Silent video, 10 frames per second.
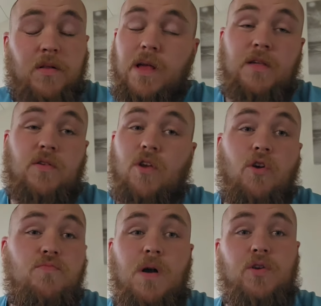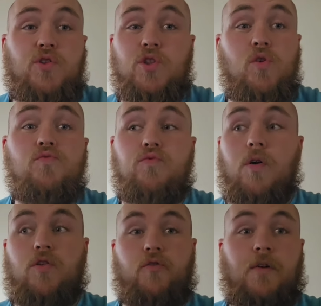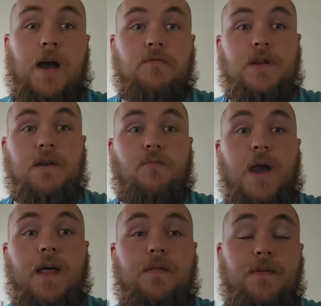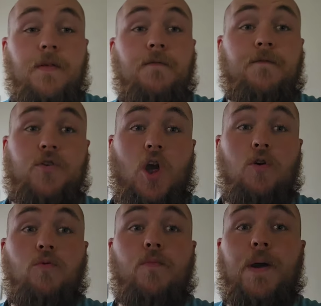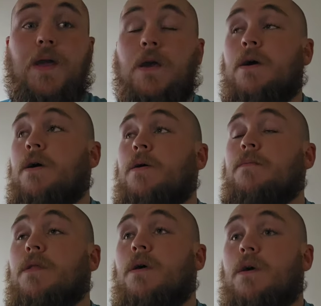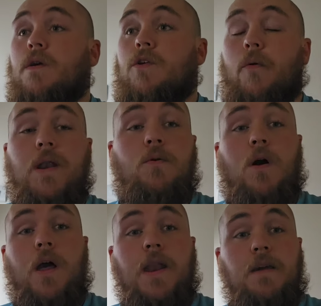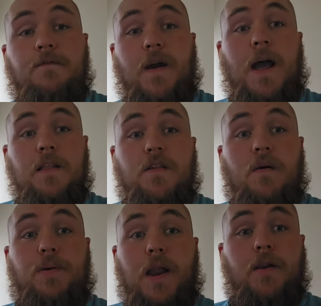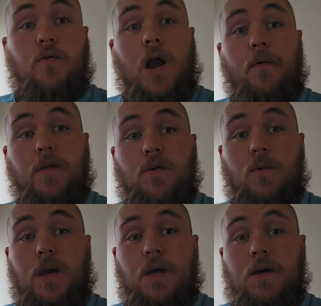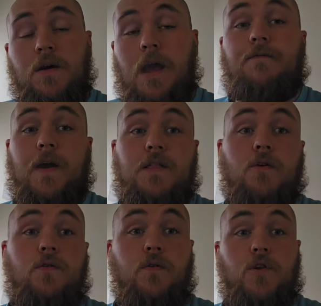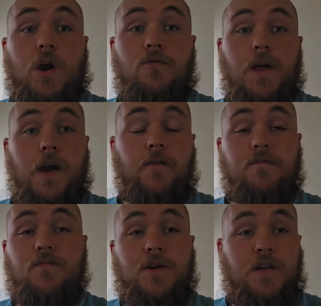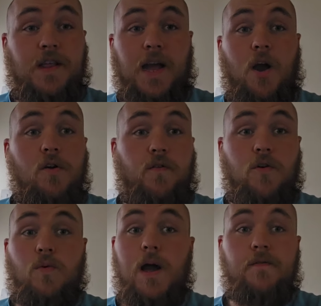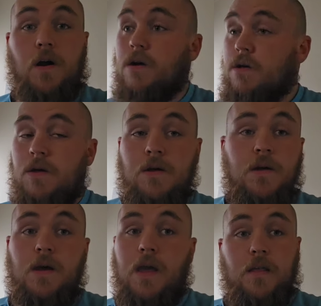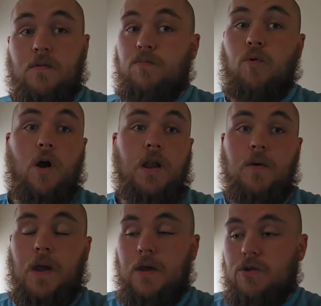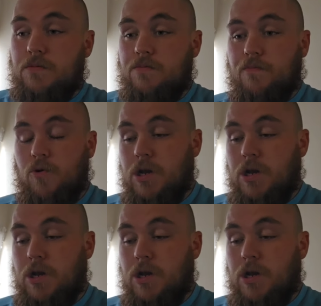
There's so much to do surrounding where the show will be. So any fans that are planning on going to it, if they do a show there and want to stay over or whatever, it's what a location.